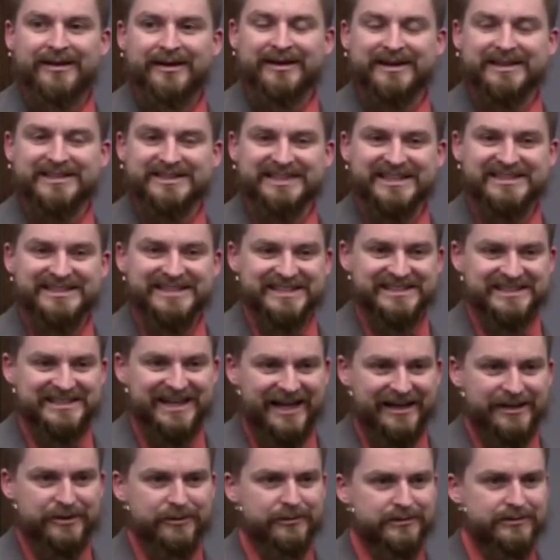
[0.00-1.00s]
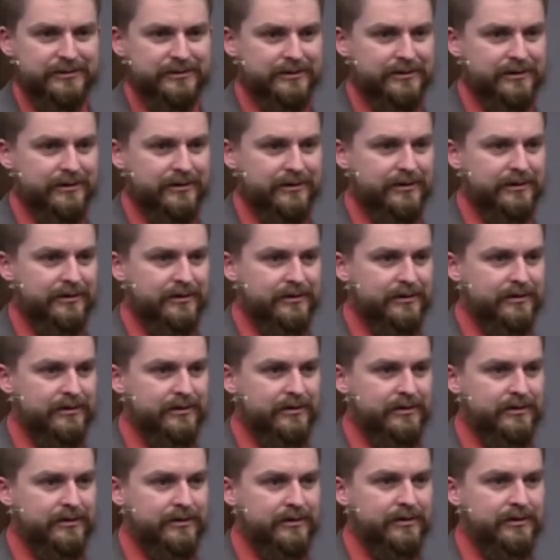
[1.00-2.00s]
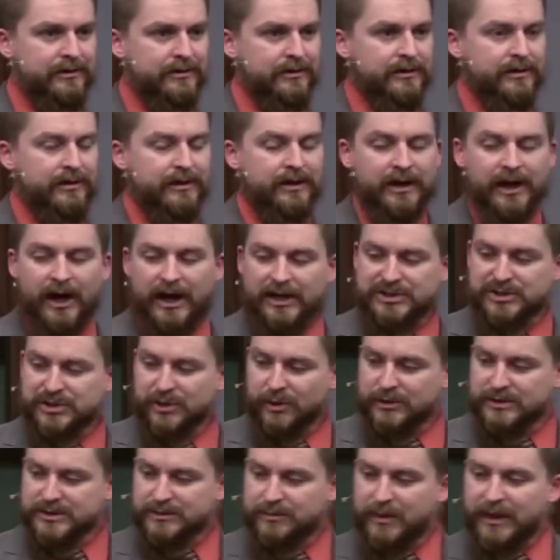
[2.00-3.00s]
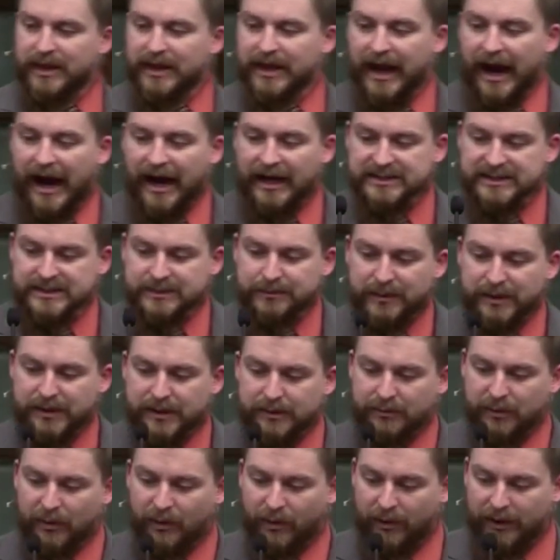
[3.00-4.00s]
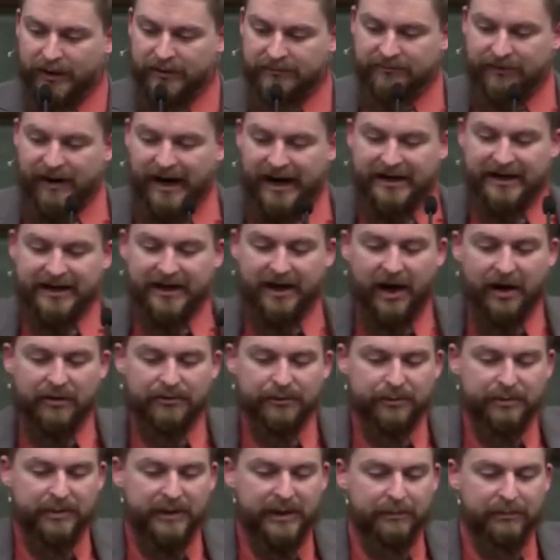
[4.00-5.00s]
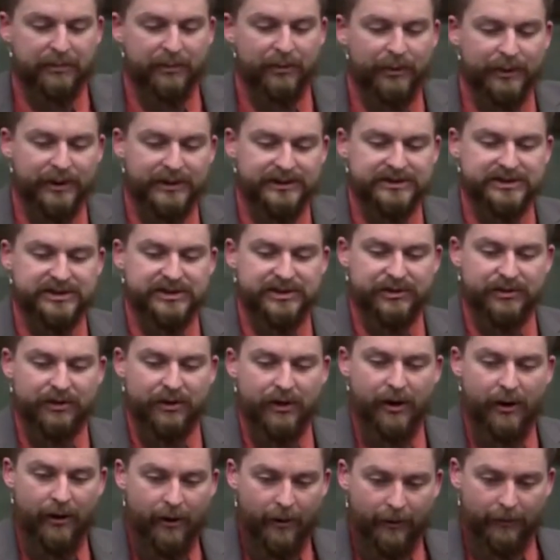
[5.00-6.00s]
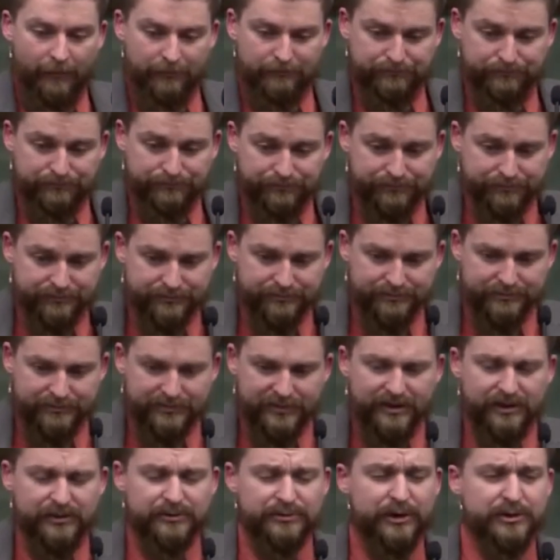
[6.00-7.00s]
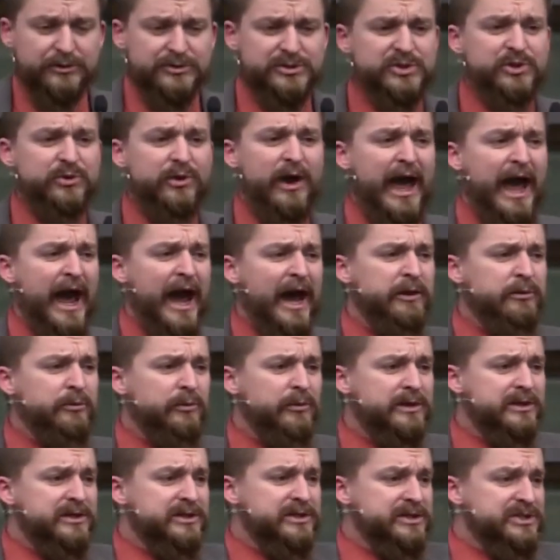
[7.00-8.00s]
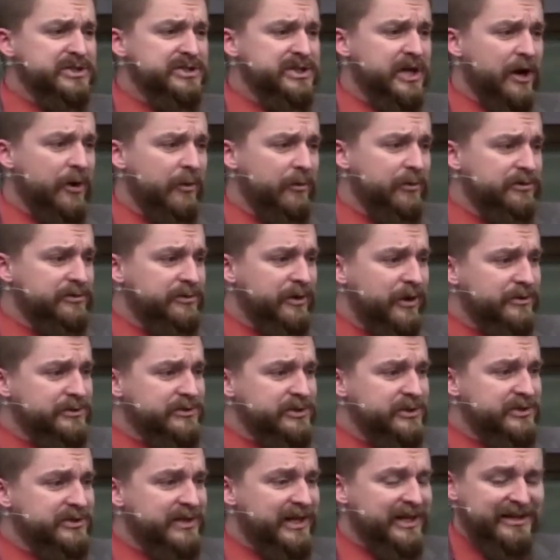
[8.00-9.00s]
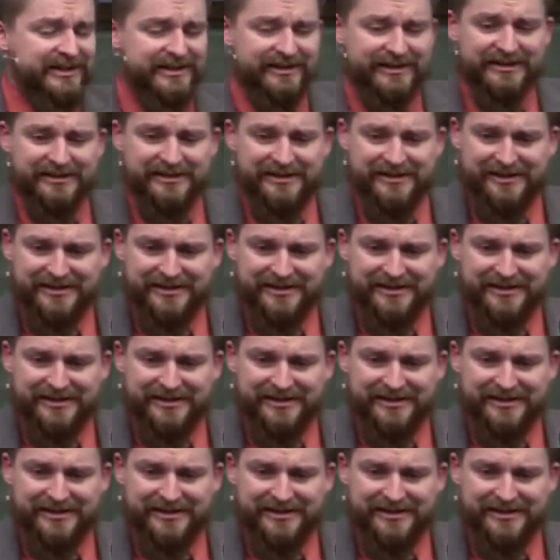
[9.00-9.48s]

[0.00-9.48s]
Because that's exactly what they're doing. A church being hospitable, inviting other people into your home. Those who had wanted to share with those who didn't.